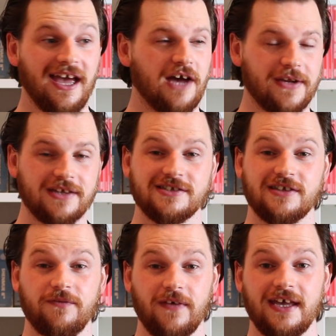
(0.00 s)
I think this is the
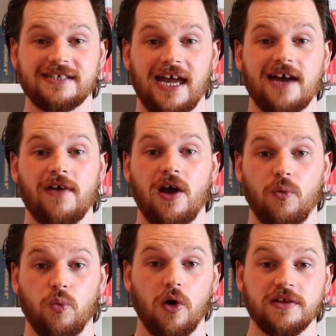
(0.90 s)
first ever
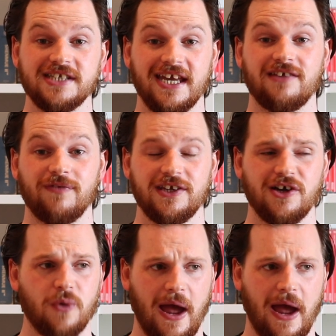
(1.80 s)
one-take video